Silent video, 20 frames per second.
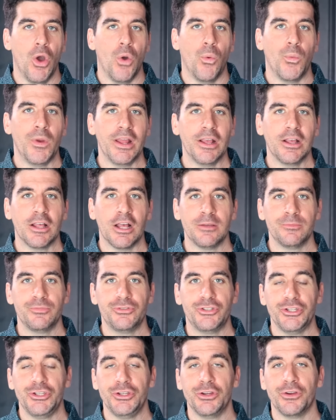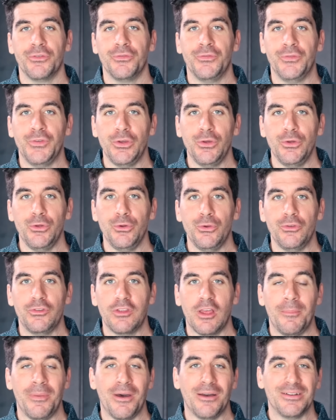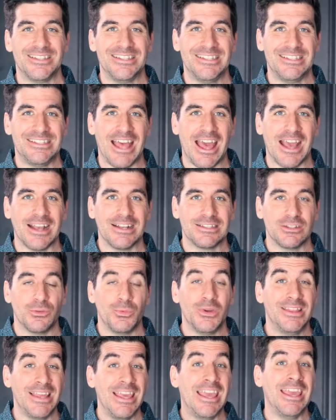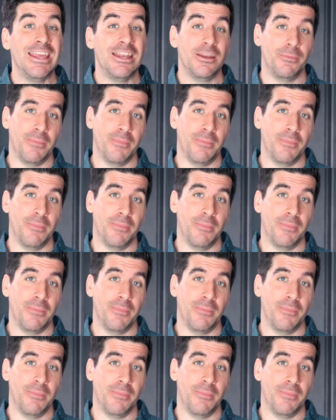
when it comes to your views about sex within